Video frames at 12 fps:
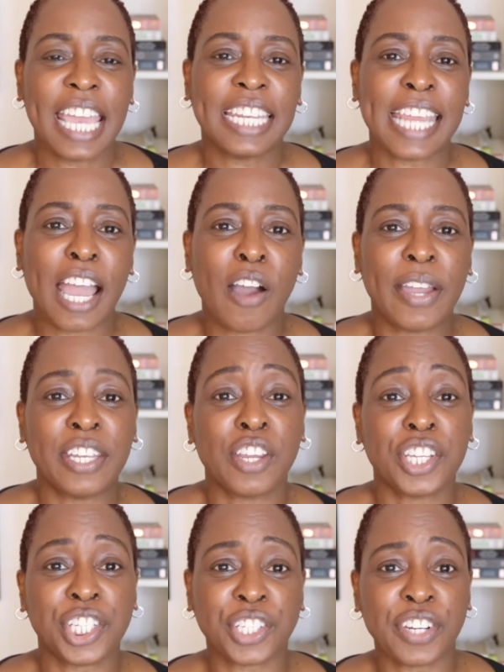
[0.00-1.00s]
Now in
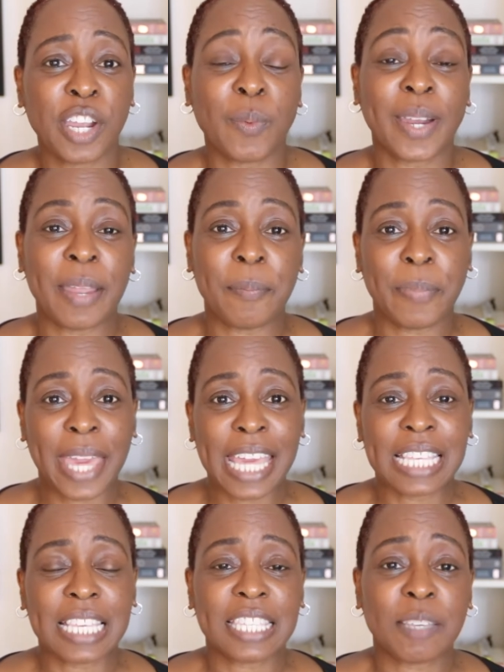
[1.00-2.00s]
Nigeria, where I'm
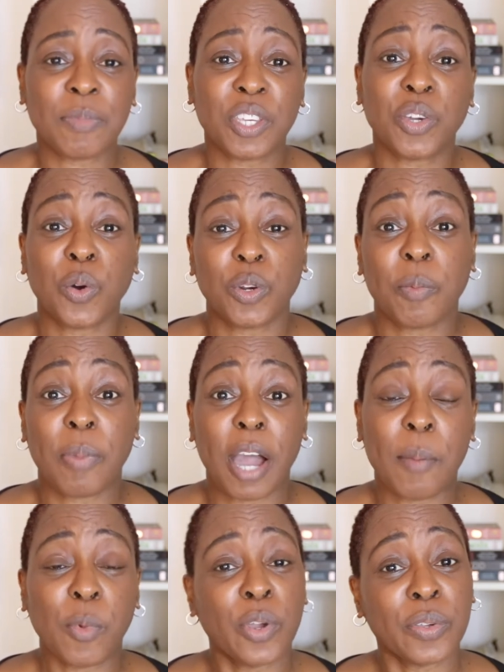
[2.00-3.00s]
based, there's something called a
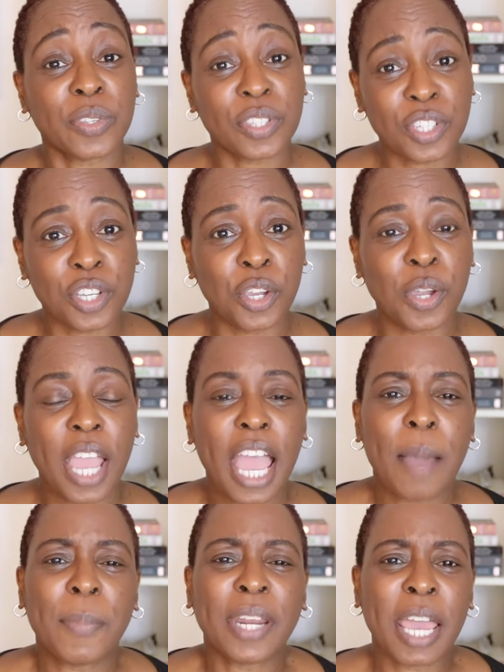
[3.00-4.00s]
palm oil stew,
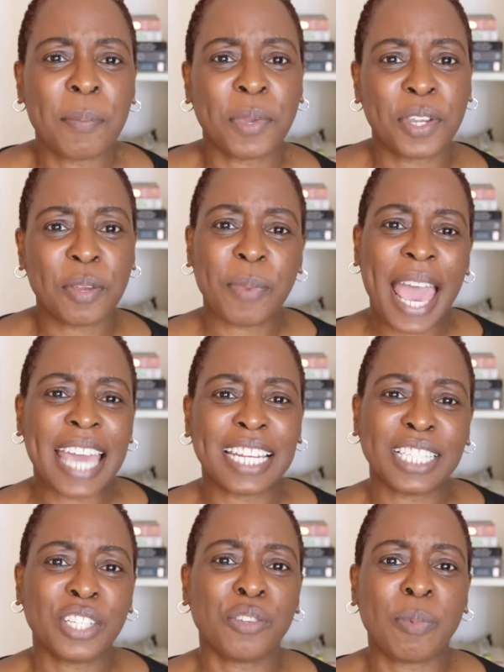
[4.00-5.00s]
but I'm going to add a
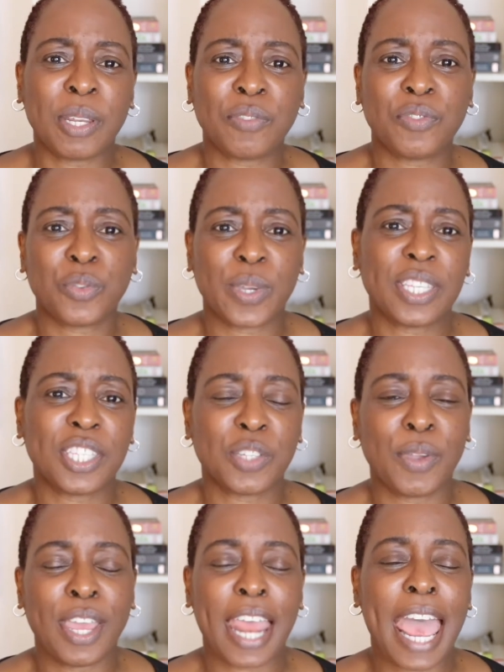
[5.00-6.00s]
little bit of twist to
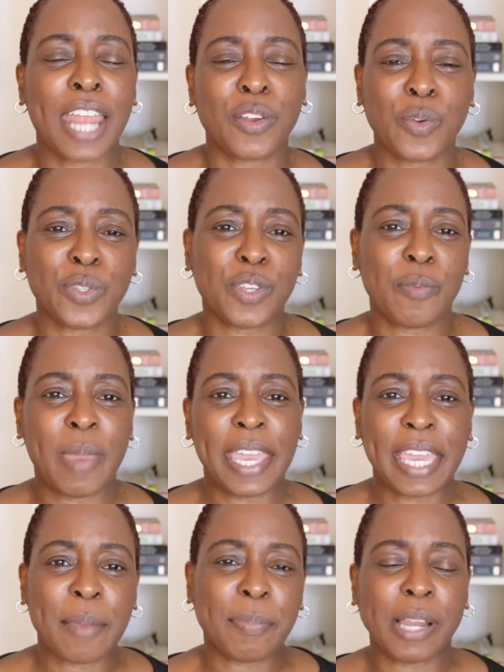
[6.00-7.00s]
it and also
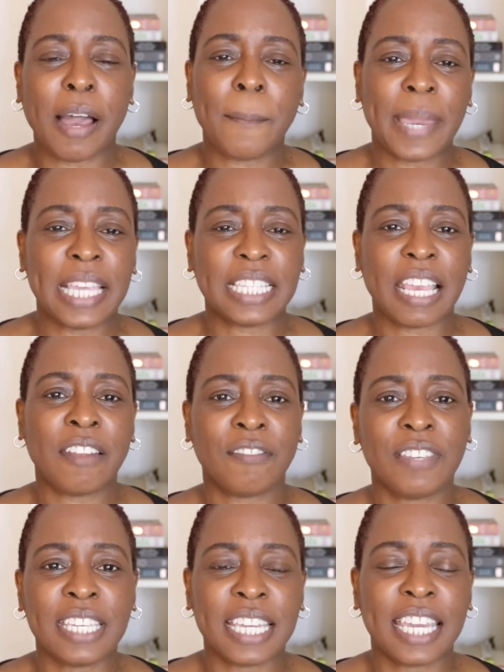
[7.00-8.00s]
make it plant-based and
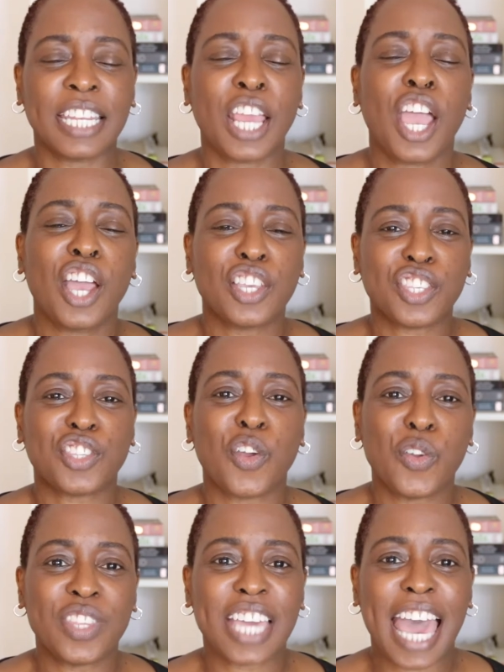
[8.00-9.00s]
vegan
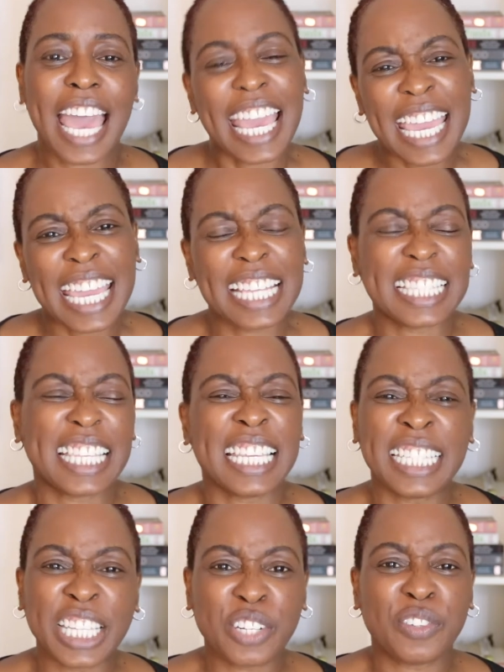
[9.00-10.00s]
so that it's a
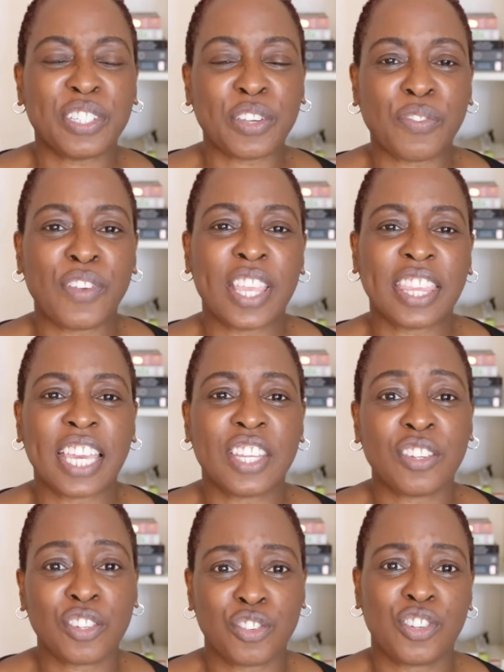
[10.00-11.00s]
little different
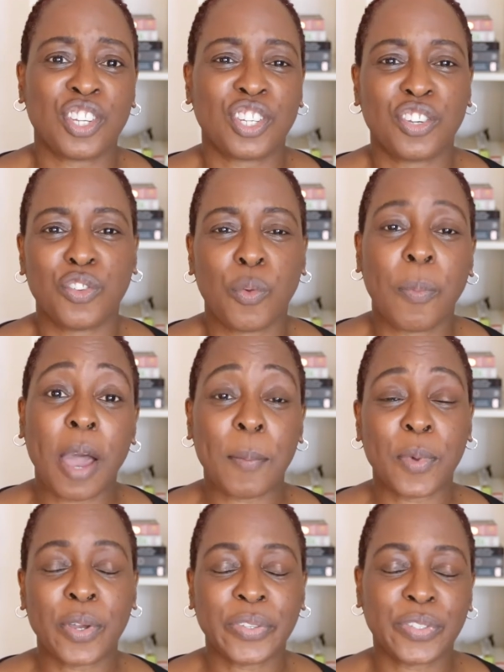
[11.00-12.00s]
than the traditional palm
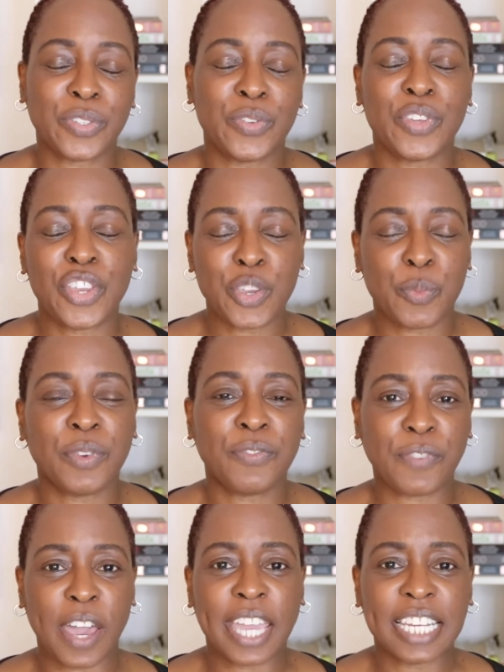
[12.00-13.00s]
oil stew that you would
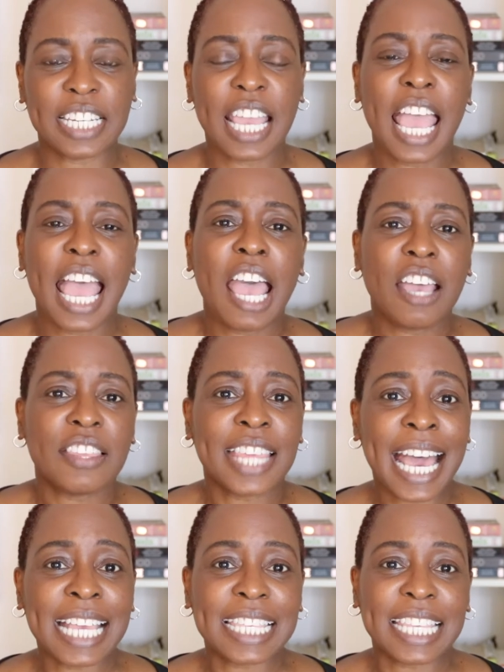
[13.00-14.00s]
find.
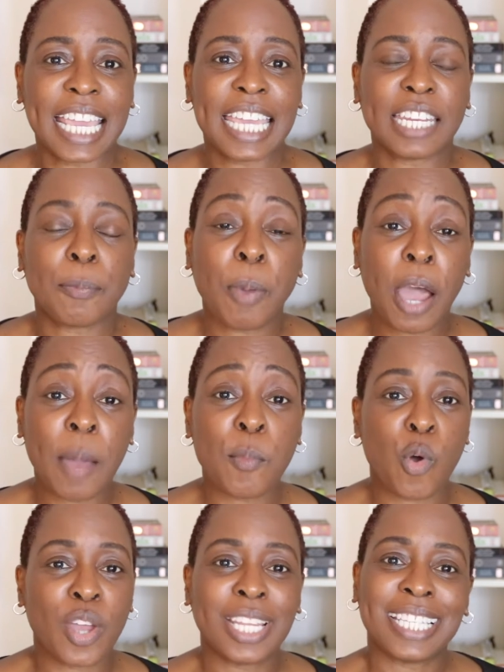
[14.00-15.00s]
That said, palm
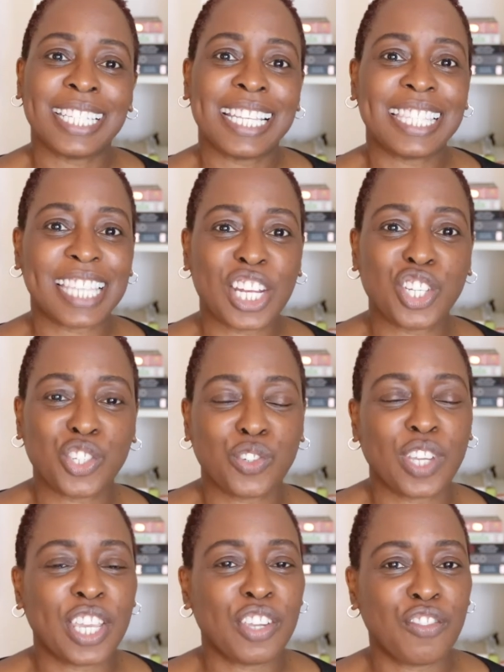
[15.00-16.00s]
oil is an essential
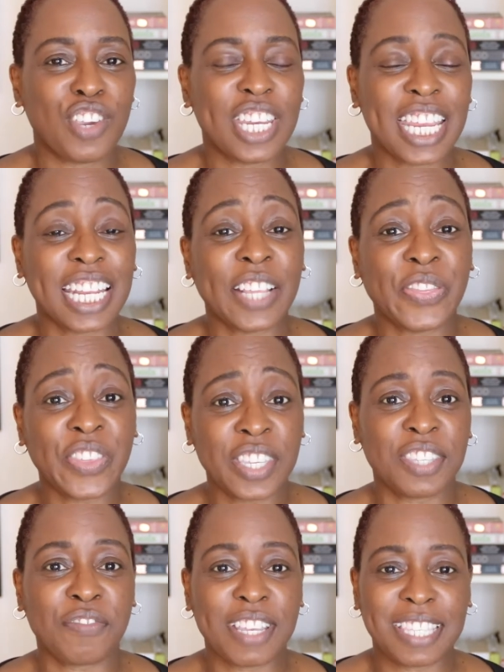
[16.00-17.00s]
ingredient in
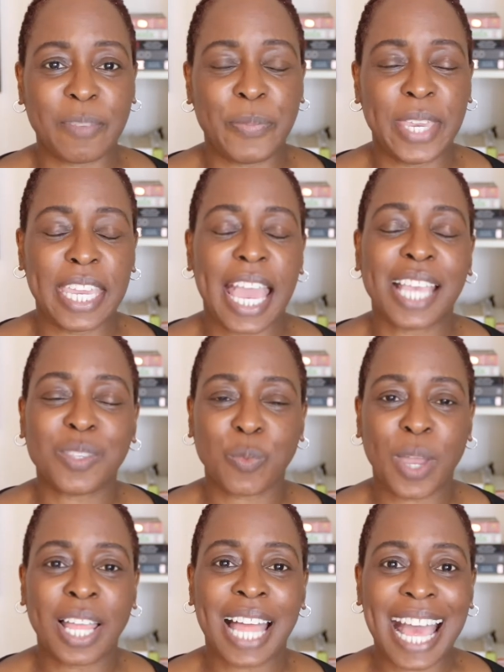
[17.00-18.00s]
this recipe as
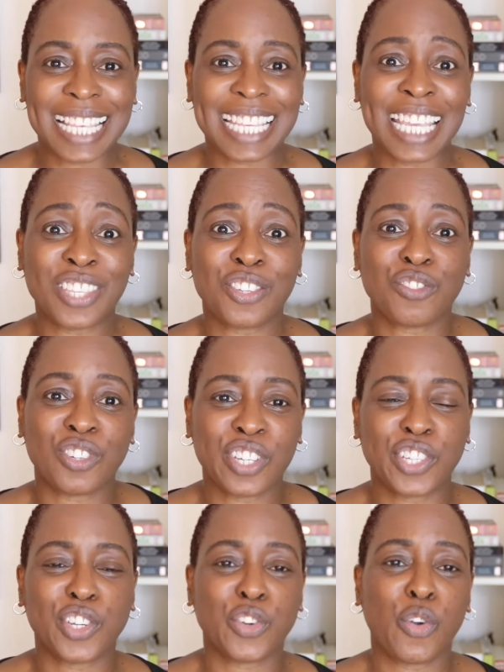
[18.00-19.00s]
well as in the
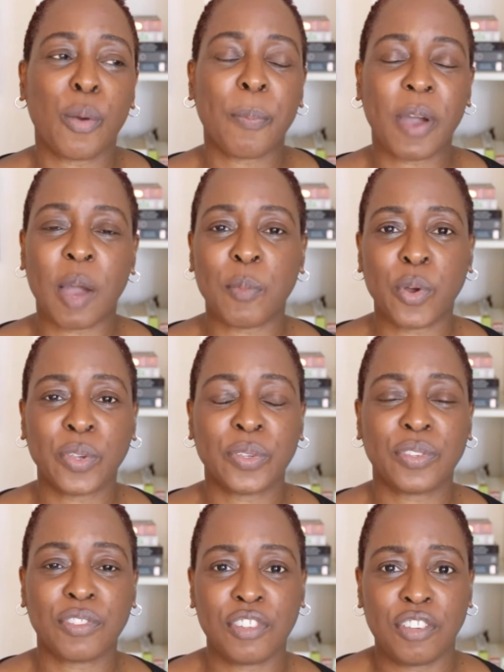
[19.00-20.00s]
traditional palm oil
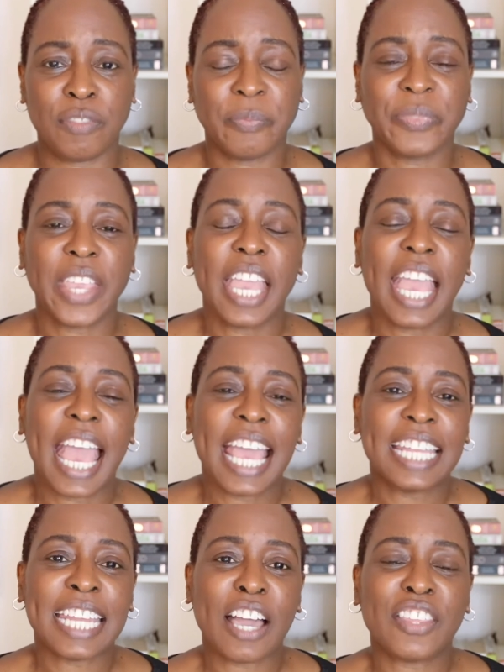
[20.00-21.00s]
stew.
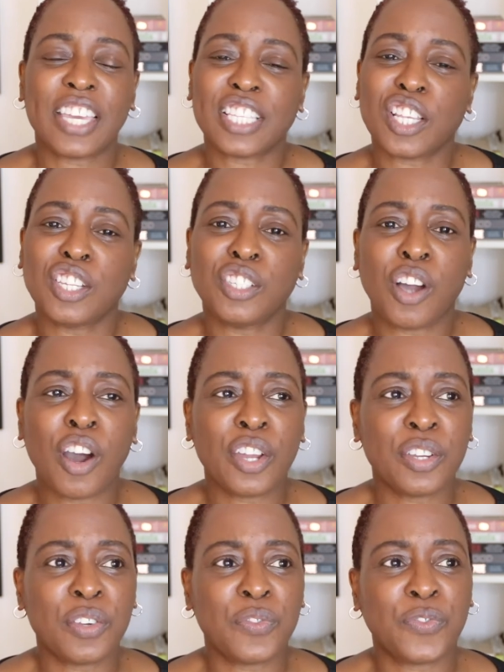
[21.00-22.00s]
Now, there's a lot
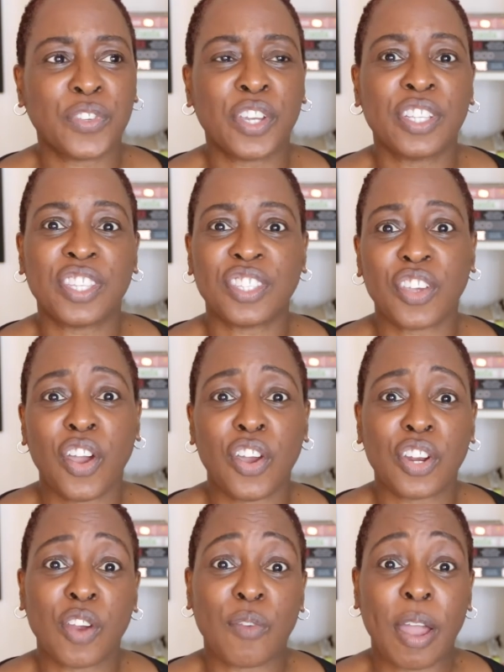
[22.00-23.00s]
of
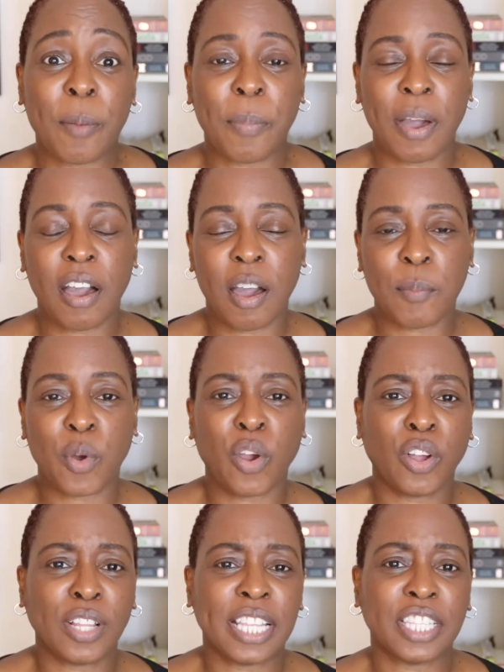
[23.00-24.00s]
concern around palm
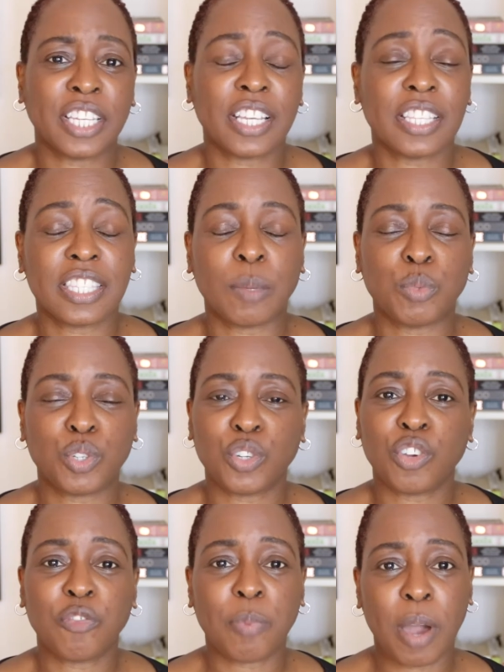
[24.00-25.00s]
oil and the consumption
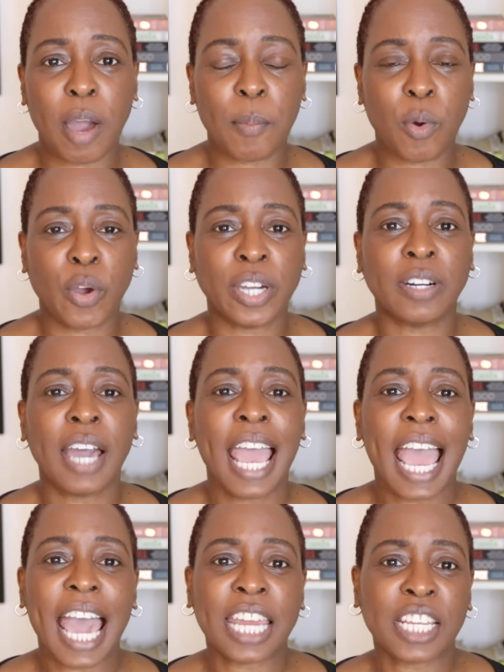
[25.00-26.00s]
of palm oil,
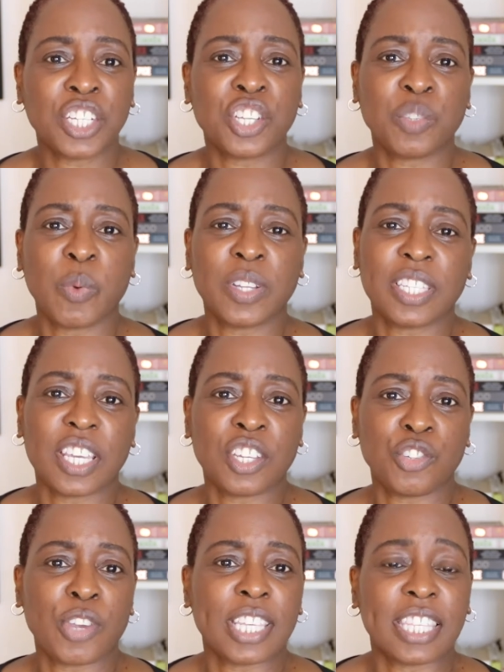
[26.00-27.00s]
and I just want to
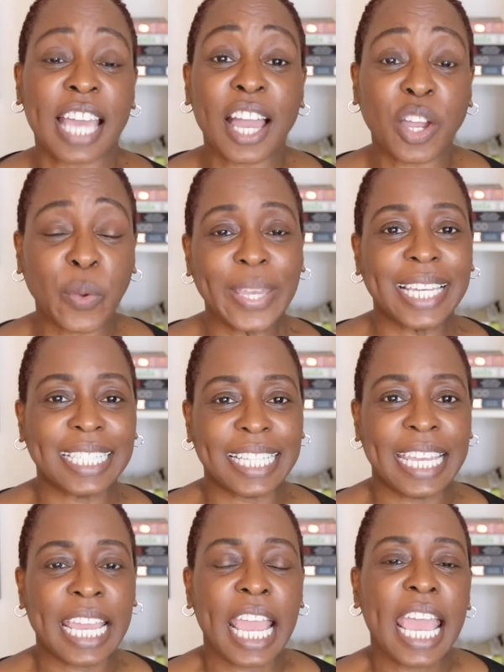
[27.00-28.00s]
address that quickly.